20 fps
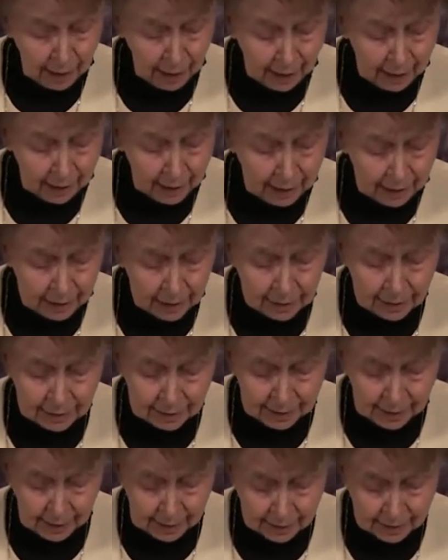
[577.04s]
And he
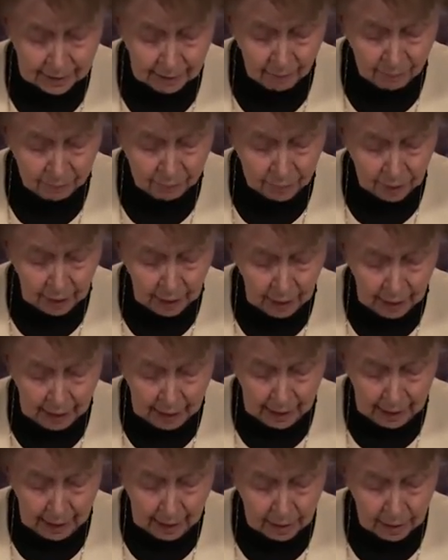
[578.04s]
says,
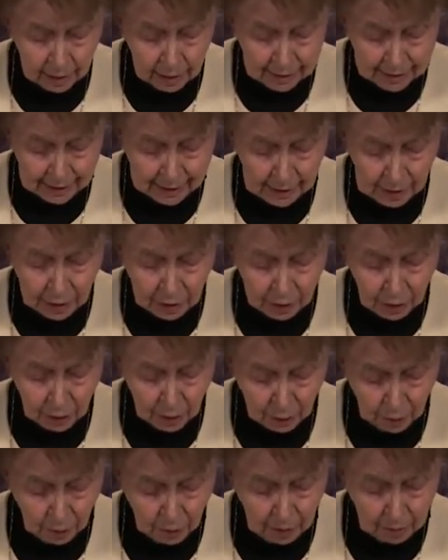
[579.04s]
and said
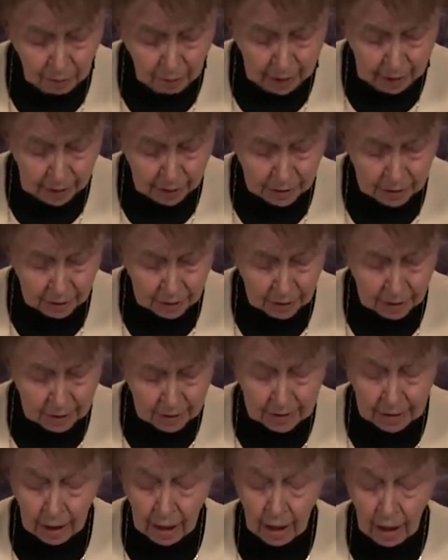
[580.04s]
to the
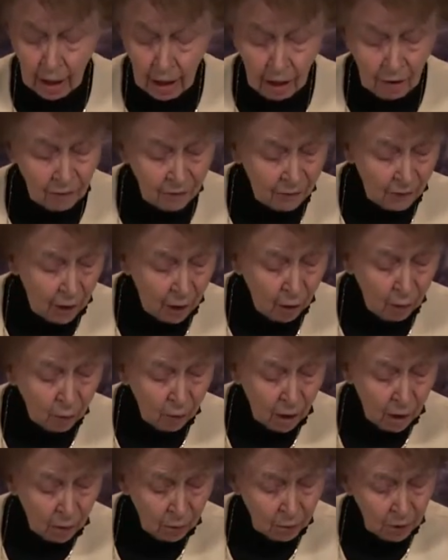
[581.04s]
mountains,
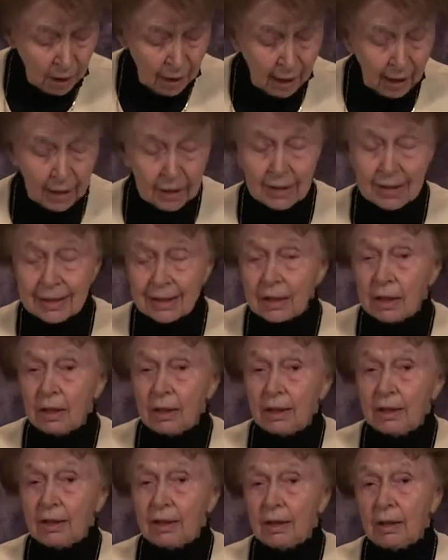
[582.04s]
Fall on us,
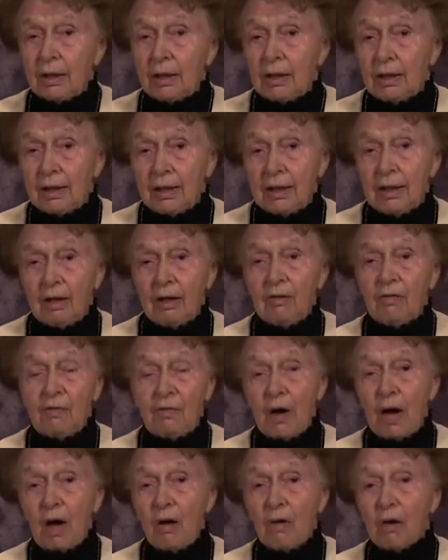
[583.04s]

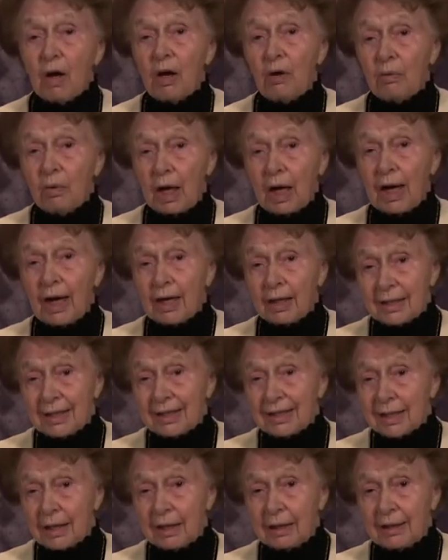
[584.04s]
fall on
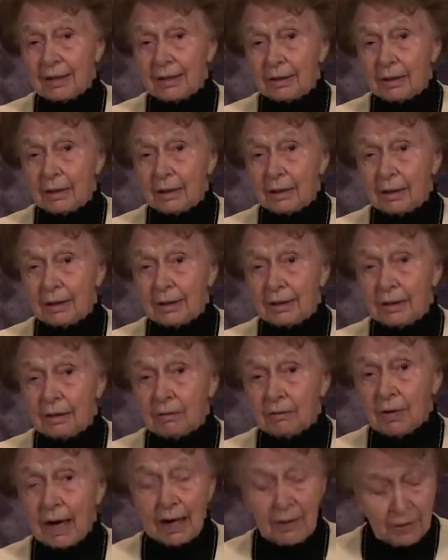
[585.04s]
us.
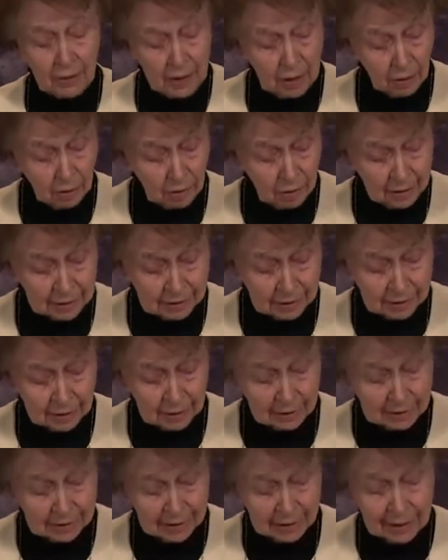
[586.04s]
Right there.
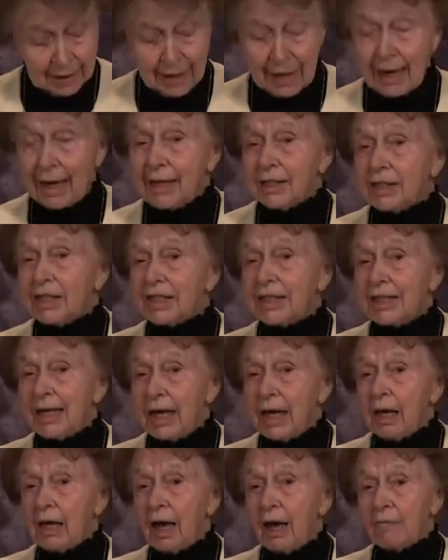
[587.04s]

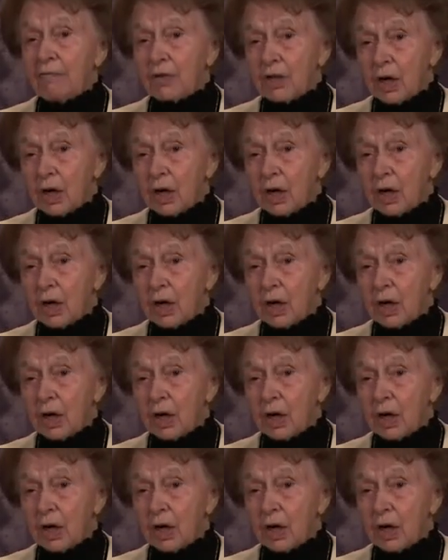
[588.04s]
Instead of